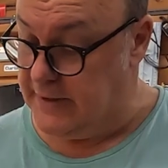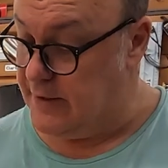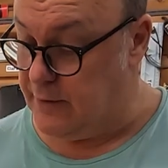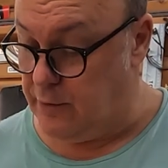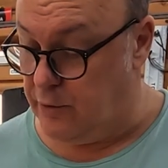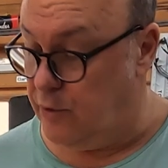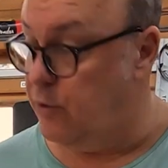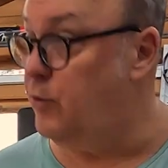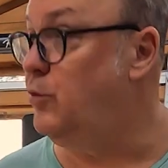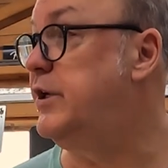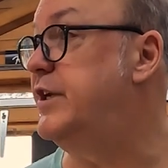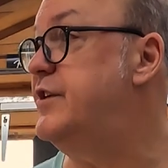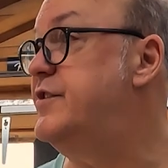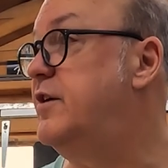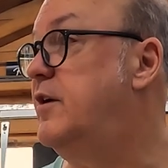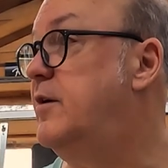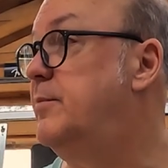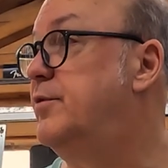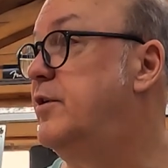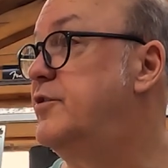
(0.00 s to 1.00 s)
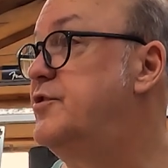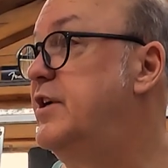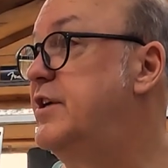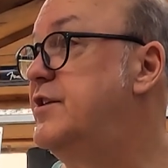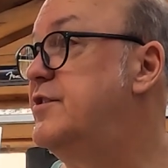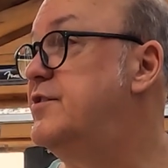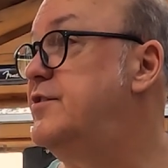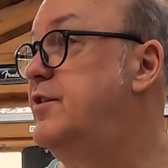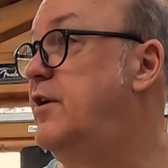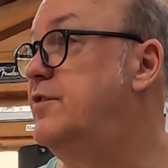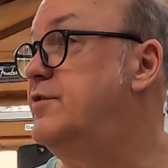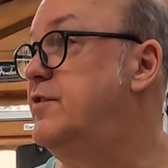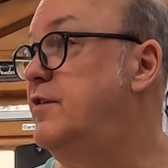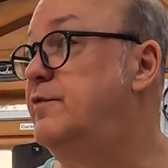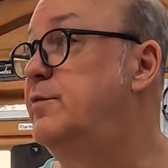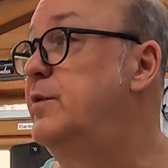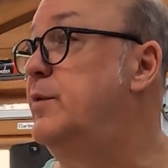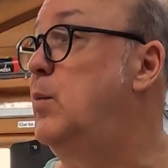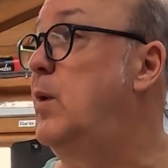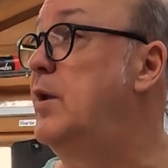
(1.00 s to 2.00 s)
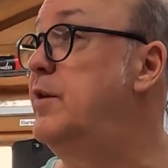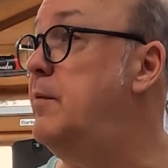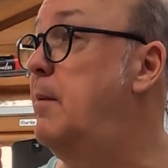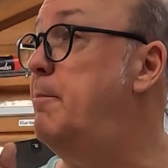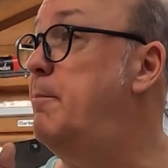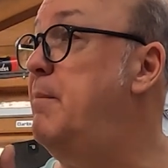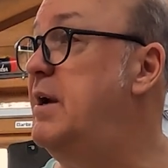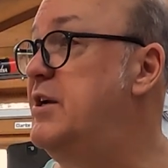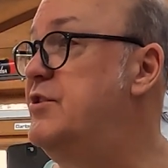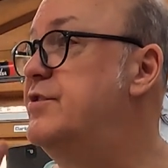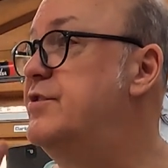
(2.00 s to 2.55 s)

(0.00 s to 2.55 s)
All guitar projects start off with one major